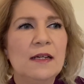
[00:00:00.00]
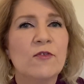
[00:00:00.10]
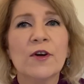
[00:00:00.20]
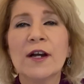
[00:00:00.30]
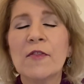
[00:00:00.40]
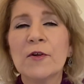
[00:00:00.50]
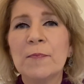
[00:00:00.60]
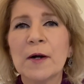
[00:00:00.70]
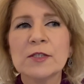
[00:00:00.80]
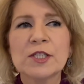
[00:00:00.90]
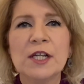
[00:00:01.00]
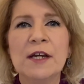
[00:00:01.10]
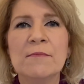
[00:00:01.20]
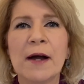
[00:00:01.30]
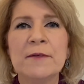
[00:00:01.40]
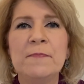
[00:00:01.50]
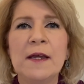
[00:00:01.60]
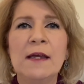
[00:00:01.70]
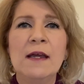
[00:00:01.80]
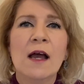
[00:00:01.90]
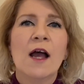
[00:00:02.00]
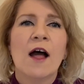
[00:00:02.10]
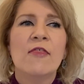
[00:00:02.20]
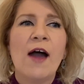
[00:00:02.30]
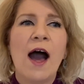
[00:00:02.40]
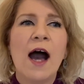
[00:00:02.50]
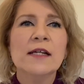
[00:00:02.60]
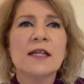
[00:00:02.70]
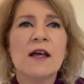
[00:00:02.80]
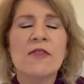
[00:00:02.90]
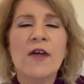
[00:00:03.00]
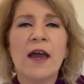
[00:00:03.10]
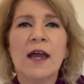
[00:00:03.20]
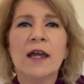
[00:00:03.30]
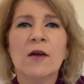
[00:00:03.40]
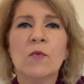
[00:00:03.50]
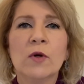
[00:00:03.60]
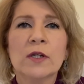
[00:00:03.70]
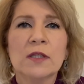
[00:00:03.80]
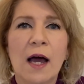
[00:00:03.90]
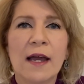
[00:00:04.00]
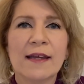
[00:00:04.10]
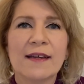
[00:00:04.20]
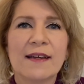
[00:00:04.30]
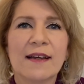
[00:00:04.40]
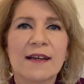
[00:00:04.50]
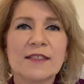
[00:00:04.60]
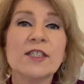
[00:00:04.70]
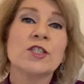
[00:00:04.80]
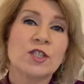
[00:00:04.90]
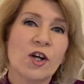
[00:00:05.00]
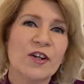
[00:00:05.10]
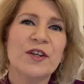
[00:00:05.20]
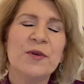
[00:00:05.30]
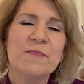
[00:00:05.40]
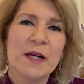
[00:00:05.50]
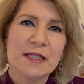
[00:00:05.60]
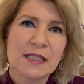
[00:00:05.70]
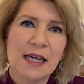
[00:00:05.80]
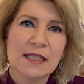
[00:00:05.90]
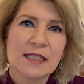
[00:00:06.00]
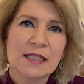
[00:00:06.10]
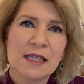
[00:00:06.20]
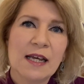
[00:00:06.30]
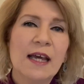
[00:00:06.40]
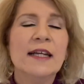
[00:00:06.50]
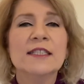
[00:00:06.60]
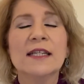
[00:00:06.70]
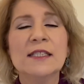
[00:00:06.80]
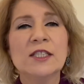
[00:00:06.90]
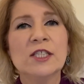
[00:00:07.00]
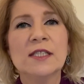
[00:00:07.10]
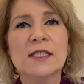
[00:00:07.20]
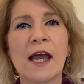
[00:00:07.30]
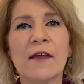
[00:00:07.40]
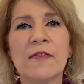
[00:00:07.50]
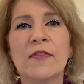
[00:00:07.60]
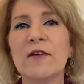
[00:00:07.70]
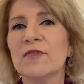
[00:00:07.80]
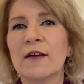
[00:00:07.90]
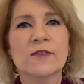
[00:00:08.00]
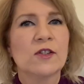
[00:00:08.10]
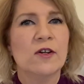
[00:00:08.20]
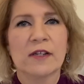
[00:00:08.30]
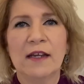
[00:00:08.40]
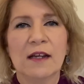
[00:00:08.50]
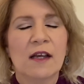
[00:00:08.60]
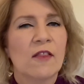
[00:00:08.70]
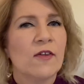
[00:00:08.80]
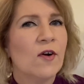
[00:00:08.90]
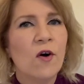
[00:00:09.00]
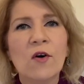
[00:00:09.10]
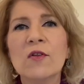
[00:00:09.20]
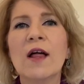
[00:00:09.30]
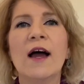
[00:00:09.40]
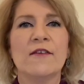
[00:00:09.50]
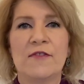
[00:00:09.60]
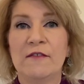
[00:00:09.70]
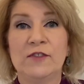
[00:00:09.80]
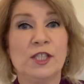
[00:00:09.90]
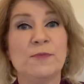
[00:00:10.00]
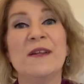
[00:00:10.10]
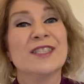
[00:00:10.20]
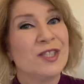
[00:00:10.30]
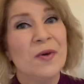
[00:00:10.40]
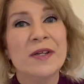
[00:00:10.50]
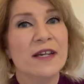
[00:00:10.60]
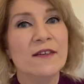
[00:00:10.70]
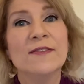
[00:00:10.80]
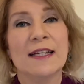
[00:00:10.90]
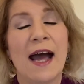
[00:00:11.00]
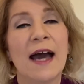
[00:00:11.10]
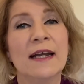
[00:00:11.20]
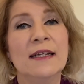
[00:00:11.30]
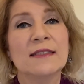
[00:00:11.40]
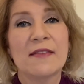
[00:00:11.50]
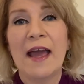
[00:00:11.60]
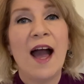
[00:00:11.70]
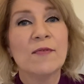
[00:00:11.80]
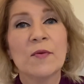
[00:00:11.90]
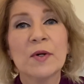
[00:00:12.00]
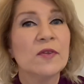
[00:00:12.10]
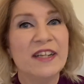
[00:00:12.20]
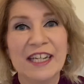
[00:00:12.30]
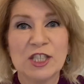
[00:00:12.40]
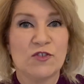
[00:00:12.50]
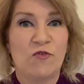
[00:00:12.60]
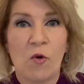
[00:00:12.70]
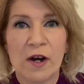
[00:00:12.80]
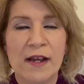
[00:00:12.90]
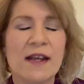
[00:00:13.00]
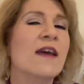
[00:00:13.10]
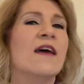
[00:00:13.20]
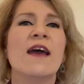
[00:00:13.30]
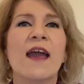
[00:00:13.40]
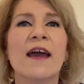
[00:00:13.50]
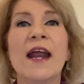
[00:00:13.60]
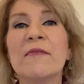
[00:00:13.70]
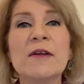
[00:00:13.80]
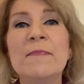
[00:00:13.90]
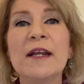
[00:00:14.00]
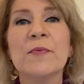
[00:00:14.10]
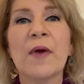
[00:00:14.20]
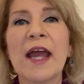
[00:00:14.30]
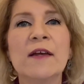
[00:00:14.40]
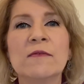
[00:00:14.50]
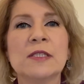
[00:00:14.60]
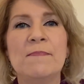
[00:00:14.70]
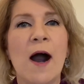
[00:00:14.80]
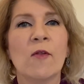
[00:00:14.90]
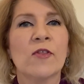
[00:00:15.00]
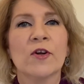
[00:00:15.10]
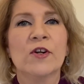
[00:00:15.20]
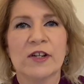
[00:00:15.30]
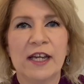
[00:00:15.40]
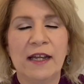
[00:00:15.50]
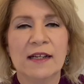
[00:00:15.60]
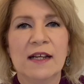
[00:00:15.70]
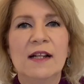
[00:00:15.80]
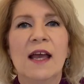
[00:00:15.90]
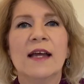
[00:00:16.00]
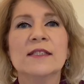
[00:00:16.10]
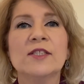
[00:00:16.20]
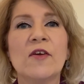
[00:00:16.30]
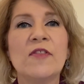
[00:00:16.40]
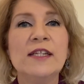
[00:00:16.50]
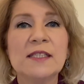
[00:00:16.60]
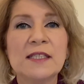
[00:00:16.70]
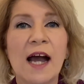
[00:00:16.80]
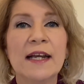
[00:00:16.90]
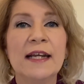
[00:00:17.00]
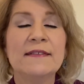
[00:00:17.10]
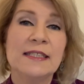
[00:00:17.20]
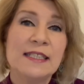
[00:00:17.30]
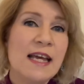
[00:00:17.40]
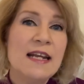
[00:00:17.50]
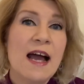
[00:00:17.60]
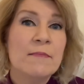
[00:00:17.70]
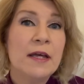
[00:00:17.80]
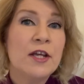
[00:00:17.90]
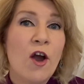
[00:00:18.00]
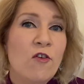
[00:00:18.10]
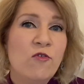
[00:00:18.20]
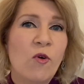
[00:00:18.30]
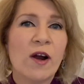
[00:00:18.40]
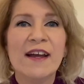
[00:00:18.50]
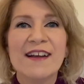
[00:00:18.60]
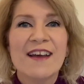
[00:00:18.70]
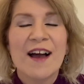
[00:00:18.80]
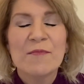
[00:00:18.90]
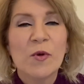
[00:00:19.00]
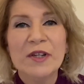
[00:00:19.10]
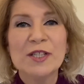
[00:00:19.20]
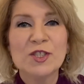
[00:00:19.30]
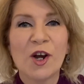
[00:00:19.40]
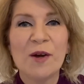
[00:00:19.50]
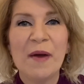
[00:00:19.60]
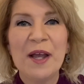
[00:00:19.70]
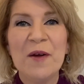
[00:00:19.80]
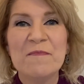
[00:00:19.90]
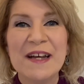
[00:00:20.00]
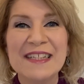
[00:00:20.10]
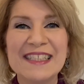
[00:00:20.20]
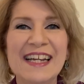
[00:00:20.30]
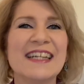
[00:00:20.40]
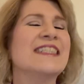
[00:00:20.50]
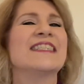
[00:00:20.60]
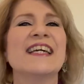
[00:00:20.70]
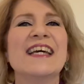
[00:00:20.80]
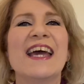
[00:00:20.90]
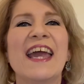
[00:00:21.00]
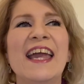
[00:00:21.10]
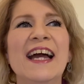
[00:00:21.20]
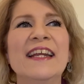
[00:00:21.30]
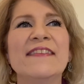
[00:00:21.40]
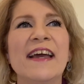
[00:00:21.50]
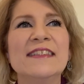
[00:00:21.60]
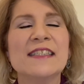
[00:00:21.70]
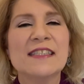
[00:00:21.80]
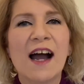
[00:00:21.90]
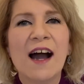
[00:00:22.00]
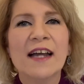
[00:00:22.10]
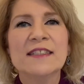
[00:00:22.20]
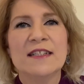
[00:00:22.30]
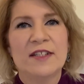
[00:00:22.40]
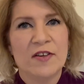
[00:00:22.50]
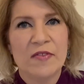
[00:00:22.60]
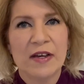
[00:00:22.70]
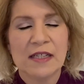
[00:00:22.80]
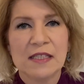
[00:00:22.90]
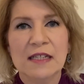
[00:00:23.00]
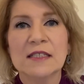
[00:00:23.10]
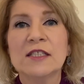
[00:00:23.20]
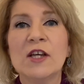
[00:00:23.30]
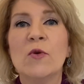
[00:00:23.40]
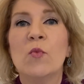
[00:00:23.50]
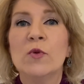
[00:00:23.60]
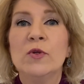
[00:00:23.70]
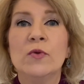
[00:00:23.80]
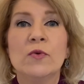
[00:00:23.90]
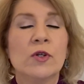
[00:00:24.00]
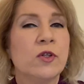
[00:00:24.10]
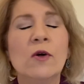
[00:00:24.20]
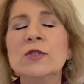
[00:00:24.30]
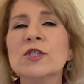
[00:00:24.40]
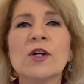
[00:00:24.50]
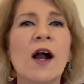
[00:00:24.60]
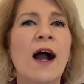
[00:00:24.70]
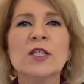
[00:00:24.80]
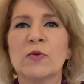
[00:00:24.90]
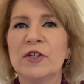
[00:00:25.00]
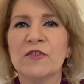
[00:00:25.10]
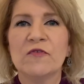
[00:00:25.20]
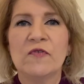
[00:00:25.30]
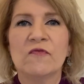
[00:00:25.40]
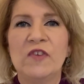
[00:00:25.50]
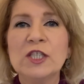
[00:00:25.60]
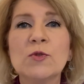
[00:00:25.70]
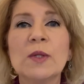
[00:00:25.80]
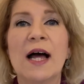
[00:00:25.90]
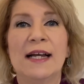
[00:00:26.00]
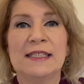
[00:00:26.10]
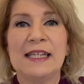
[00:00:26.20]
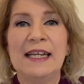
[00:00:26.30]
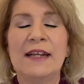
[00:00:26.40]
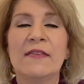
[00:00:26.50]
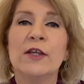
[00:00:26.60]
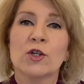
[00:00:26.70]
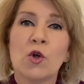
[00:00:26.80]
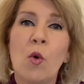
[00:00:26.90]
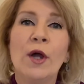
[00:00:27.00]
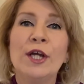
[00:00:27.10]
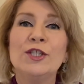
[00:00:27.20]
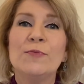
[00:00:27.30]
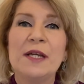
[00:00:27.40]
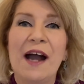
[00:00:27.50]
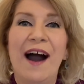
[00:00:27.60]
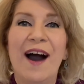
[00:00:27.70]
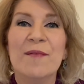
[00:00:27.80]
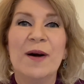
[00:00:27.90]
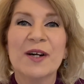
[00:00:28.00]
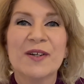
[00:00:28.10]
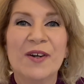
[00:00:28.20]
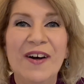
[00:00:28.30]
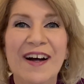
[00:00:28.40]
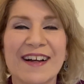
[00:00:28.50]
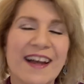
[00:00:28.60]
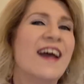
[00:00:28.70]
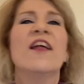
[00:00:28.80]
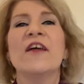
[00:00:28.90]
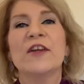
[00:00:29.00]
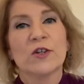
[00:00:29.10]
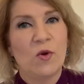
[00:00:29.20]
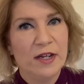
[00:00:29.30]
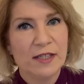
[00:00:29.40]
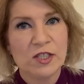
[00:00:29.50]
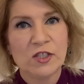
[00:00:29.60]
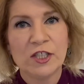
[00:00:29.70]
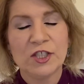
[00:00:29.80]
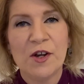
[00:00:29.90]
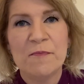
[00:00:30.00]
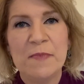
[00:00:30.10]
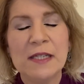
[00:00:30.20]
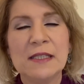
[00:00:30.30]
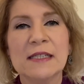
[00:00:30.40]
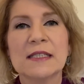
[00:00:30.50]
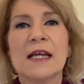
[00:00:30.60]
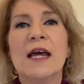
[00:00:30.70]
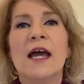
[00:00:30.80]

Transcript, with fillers: For another person, it might be that they would like to start a new business. And let's just say that they've loved cooking their whole life. They've just been so gifted at it. They have a real niche for it, and everybody raves about their cooking. And so they decided, that's it, I'm gonna go for it. I'm going to start my own business. And they decide to do this. And so you close your eyes when you're visualizing that you're going to become a cook, that you're going to start your own business.